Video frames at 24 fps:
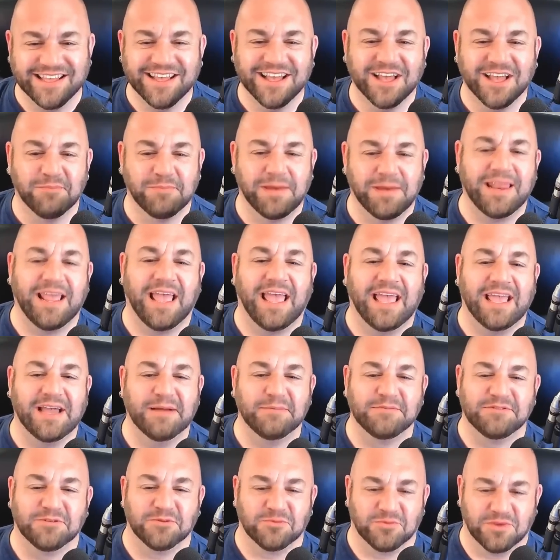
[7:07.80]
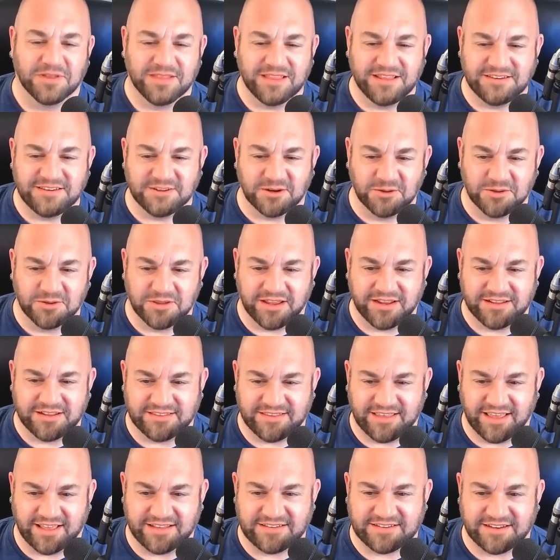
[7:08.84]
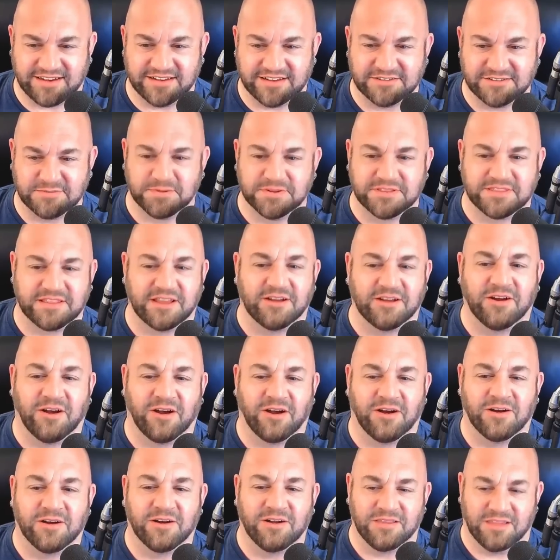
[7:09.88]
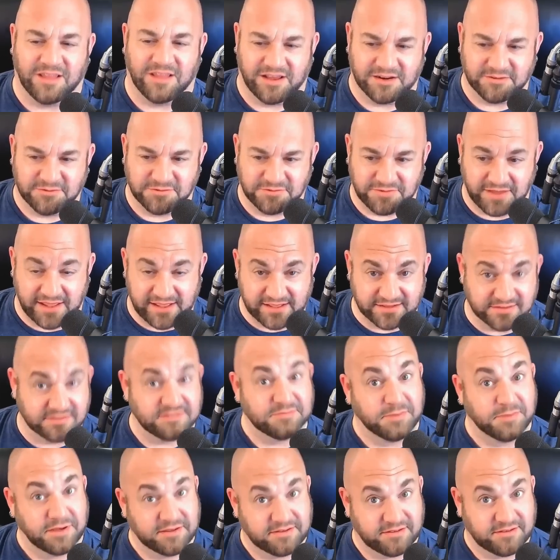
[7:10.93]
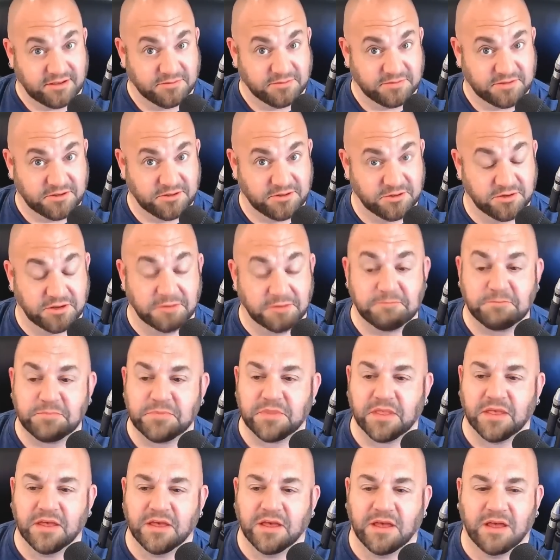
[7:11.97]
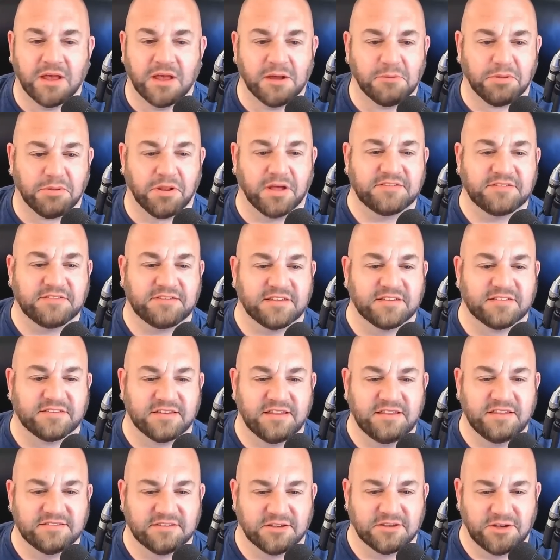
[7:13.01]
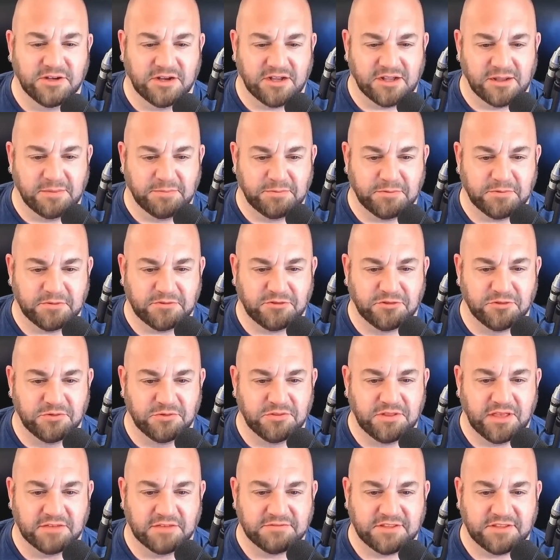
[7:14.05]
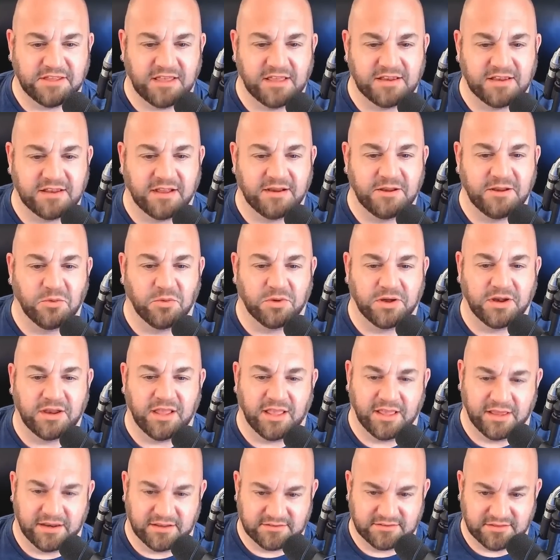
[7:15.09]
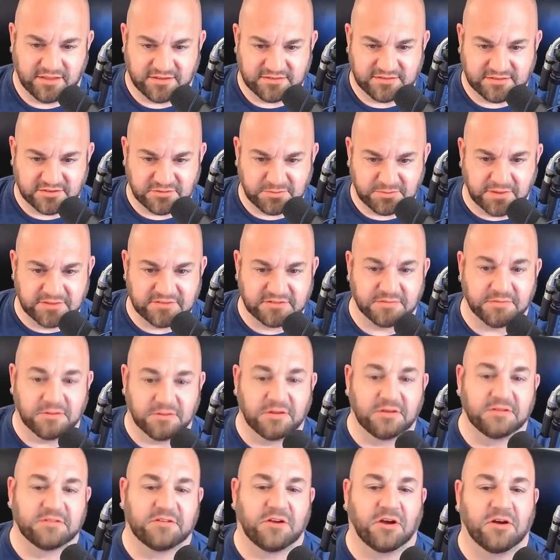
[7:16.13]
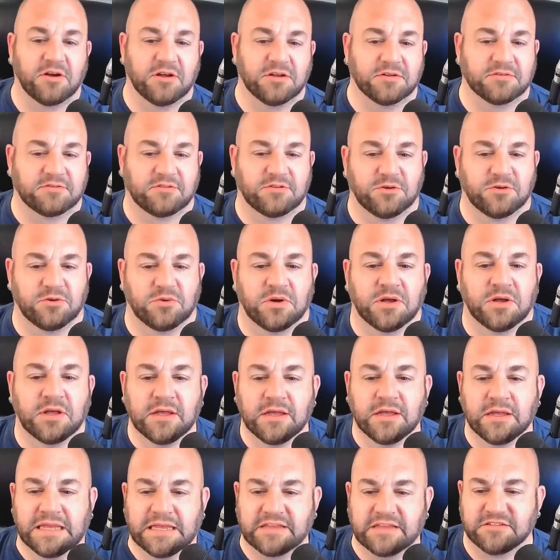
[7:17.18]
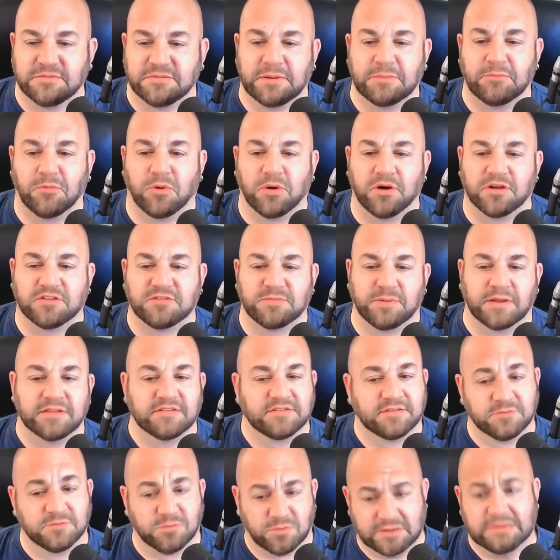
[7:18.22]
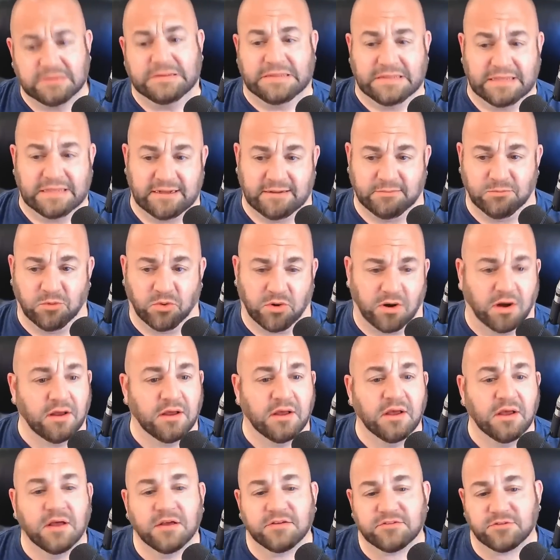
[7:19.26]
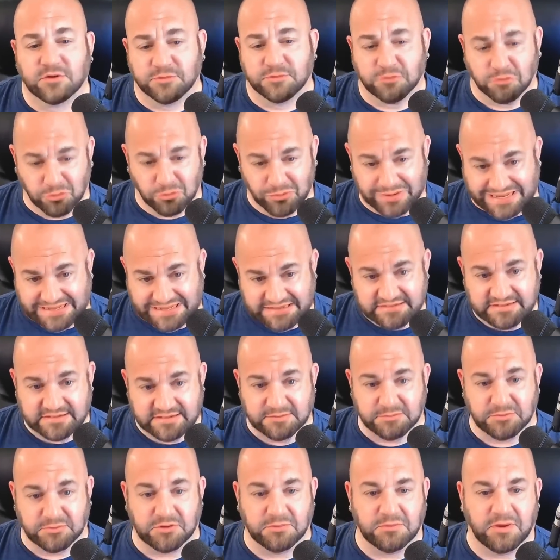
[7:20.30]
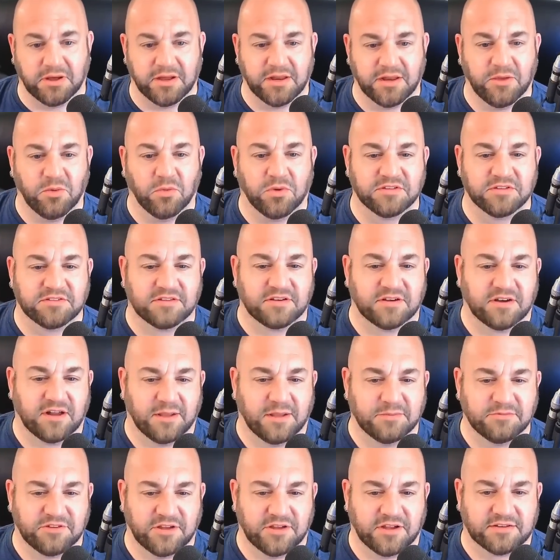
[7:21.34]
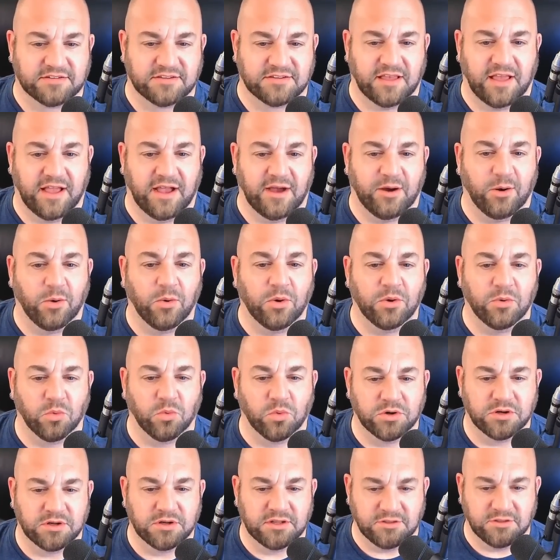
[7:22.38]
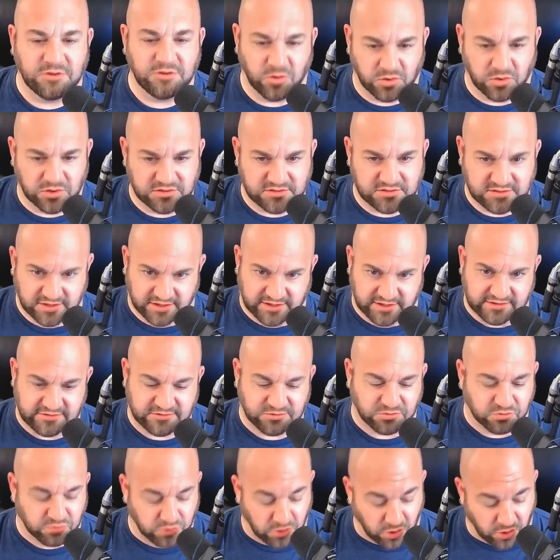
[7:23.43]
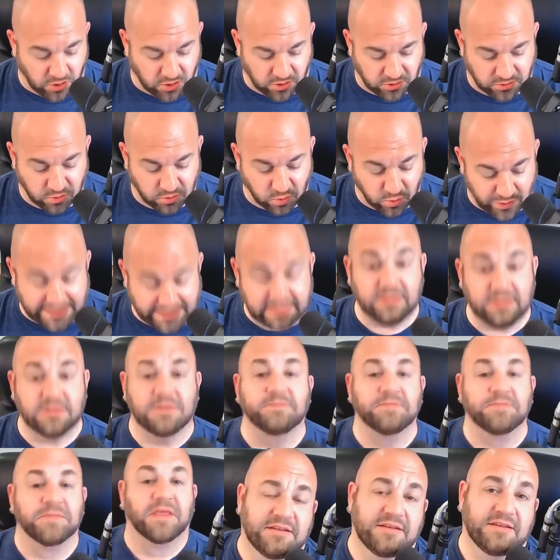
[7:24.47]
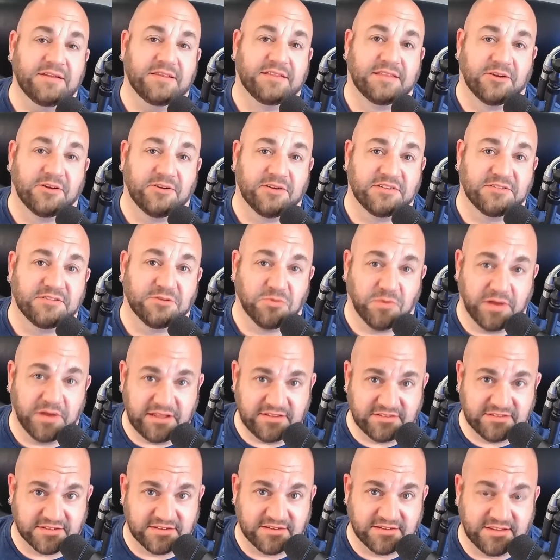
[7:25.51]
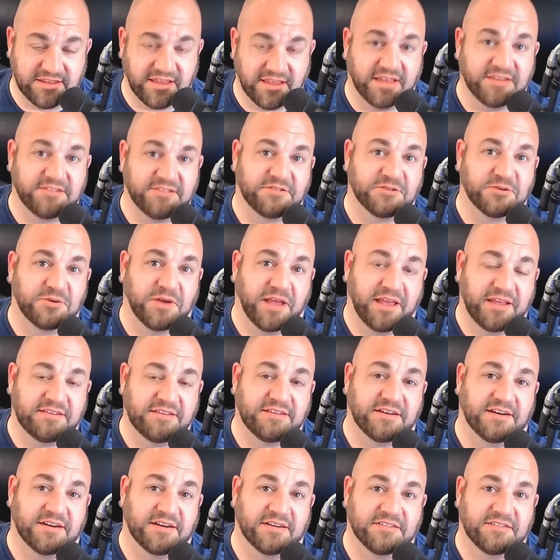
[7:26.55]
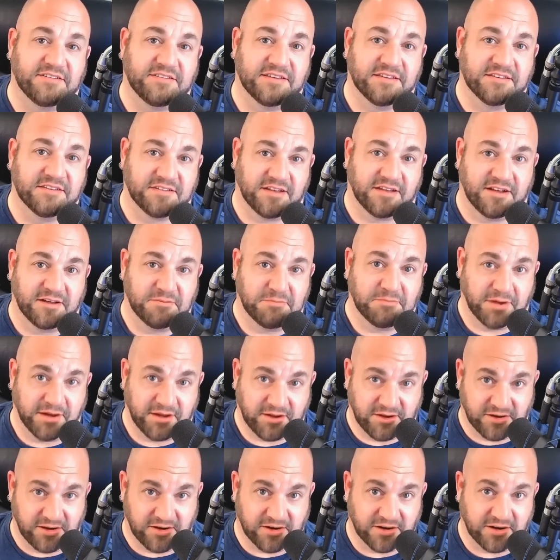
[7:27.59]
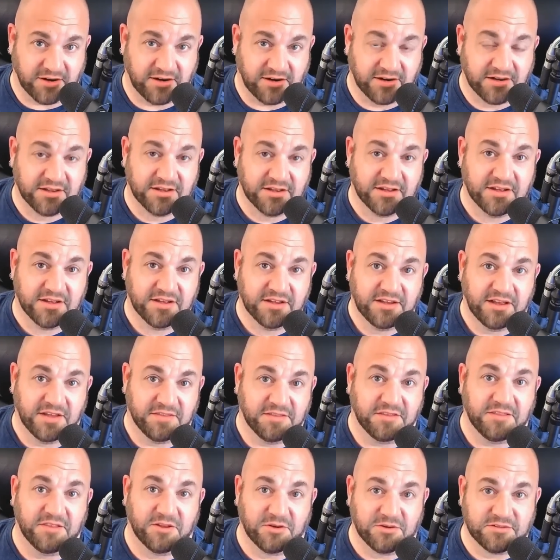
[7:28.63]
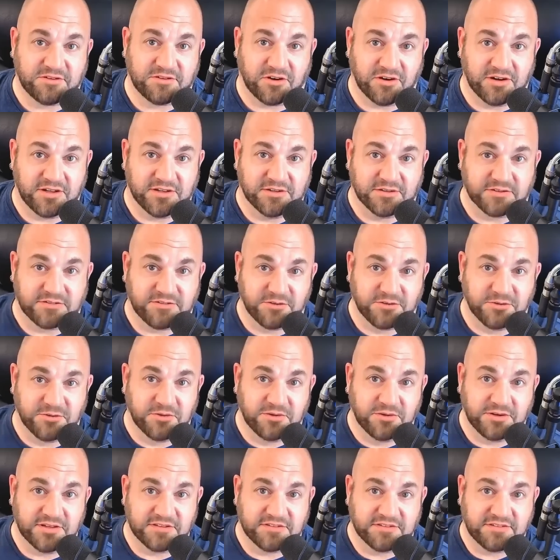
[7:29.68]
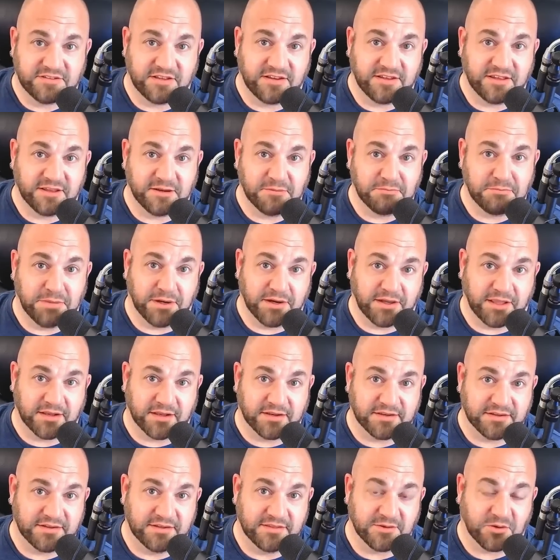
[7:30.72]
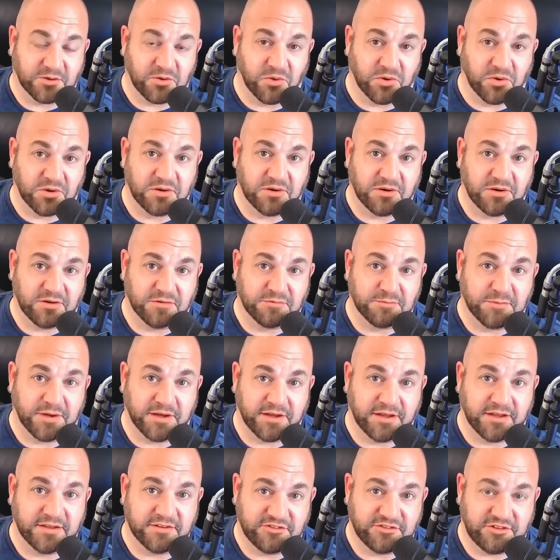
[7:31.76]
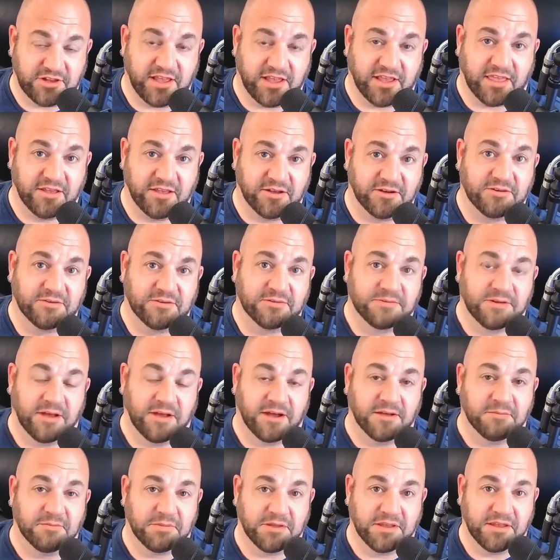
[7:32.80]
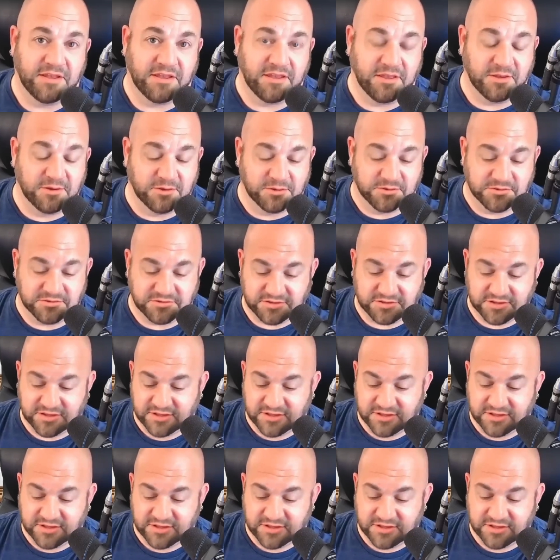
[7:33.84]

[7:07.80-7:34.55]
Many hams really don't like the ATAS, but there are a lot of fans, myself included. Plus, it's an easy hookup to the FT891 and it's less expensive. Little Tar Heel 2 is a bit more expensive, well, a lot more. So if reasonable money wasn't an object, how would your dice roll? Well, there is a reason the Yaesu ATAS is on my car and the Little Tar Heel 2 is sitting in a bucket in the corner of my shack here, not being used.